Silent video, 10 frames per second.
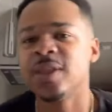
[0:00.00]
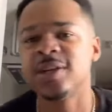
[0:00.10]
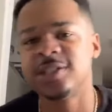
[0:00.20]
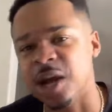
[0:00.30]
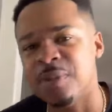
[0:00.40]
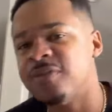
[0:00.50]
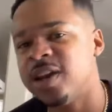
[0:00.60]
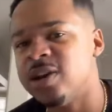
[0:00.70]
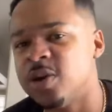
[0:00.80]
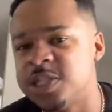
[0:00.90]
Share my
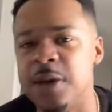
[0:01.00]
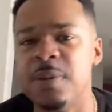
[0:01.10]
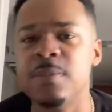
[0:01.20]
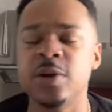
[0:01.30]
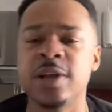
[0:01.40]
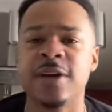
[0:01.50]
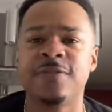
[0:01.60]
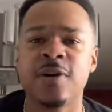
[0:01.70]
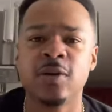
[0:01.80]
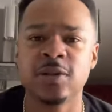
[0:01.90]
video to 10 people today,
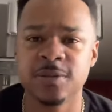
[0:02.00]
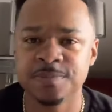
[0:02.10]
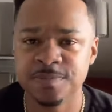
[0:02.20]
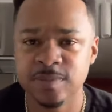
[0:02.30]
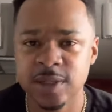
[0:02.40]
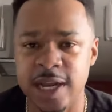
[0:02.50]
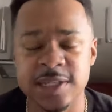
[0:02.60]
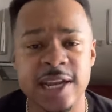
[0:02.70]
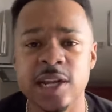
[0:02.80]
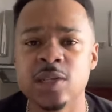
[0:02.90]
folks. Let's
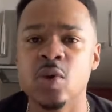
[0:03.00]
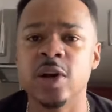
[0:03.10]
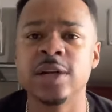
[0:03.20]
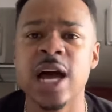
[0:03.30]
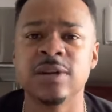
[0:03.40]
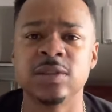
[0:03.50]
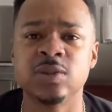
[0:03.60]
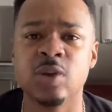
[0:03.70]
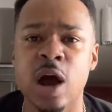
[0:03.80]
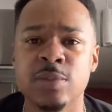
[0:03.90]
get to 200,000
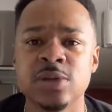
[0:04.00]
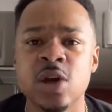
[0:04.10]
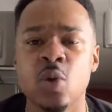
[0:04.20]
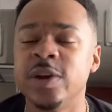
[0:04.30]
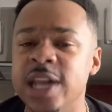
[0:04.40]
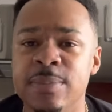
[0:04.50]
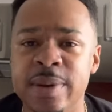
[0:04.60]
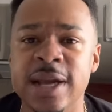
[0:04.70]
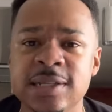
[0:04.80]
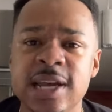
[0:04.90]
subscribers. With that
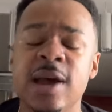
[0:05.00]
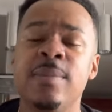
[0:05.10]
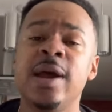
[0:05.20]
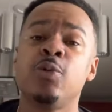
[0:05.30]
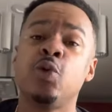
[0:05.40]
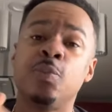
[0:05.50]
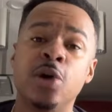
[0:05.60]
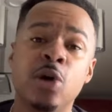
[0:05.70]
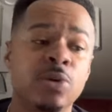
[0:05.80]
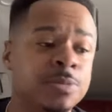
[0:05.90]
being said, man,
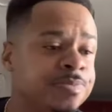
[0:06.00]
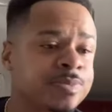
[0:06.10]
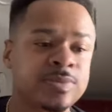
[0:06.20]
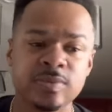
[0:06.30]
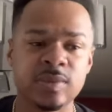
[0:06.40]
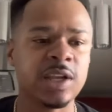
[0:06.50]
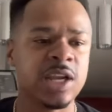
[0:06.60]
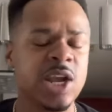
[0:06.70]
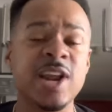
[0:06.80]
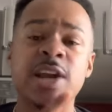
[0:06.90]
remember,
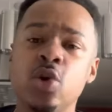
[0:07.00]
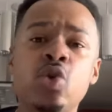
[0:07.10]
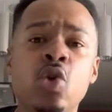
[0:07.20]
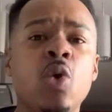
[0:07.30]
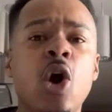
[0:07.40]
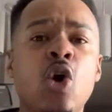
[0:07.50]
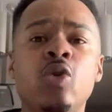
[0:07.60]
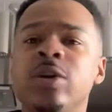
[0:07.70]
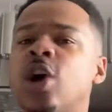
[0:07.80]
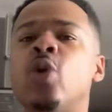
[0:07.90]
if they do you
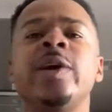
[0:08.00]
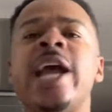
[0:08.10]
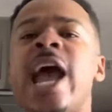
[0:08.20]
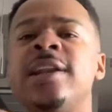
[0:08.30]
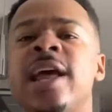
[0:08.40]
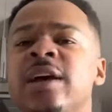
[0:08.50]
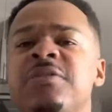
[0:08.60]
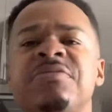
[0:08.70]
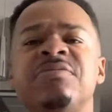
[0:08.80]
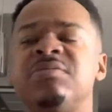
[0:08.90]
wrong, don't react negative.